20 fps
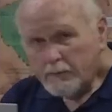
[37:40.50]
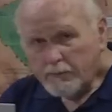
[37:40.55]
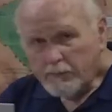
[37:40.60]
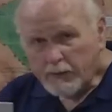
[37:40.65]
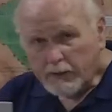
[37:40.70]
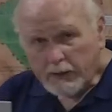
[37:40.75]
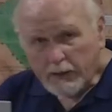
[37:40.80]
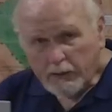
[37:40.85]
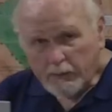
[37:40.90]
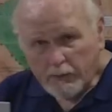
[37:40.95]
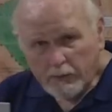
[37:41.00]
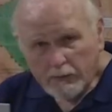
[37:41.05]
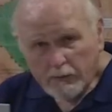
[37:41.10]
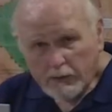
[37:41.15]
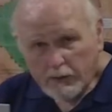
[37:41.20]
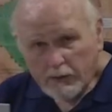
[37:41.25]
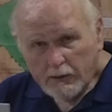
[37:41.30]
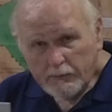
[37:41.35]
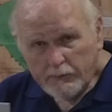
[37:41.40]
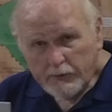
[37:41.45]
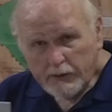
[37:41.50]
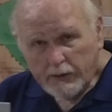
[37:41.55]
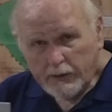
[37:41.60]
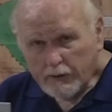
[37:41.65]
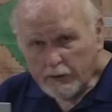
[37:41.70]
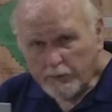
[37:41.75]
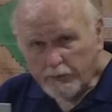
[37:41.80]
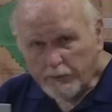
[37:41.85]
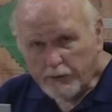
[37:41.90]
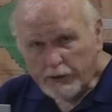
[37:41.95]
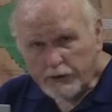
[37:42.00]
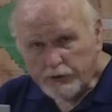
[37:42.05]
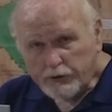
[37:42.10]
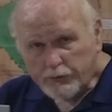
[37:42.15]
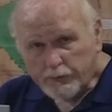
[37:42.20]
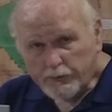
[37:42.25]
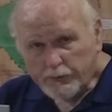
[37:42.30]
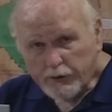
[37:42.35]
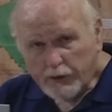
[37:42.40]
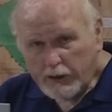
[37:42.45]
but they won't come to hear a
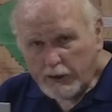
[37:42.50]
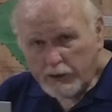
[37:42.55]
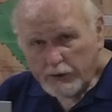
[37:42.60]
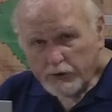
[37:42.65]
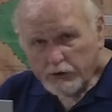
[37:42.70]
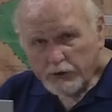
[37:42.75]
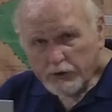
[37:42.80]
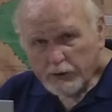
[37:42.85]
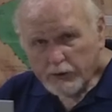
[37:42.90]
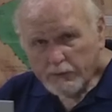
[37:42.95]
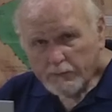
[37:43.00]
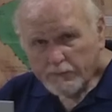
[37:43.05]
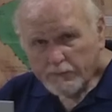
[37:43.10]
preacher preach.